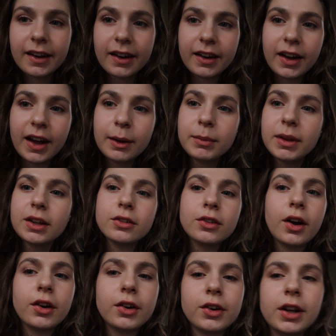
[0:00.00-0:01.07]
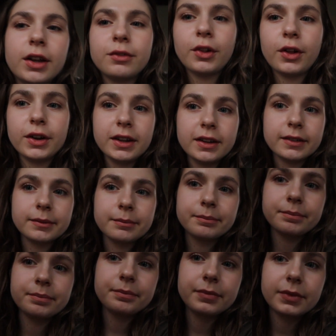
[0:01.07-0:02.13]
Yeah, I'm like not good at vlogging.
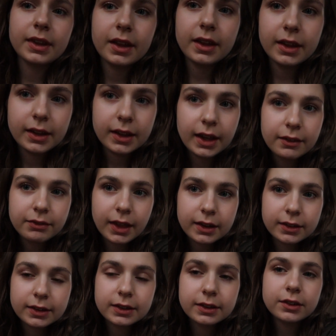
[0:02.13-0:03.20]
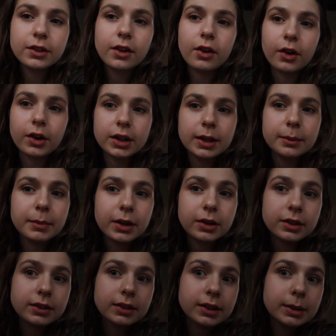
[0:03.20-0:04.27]
If that's not already
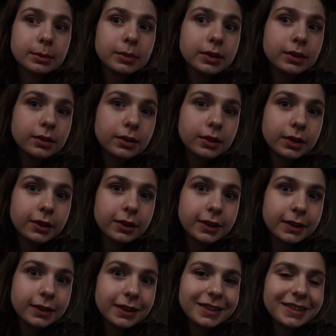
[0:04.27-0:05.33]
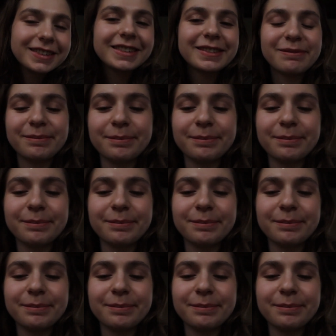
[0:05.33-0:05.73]
apparent, I'm not good at this,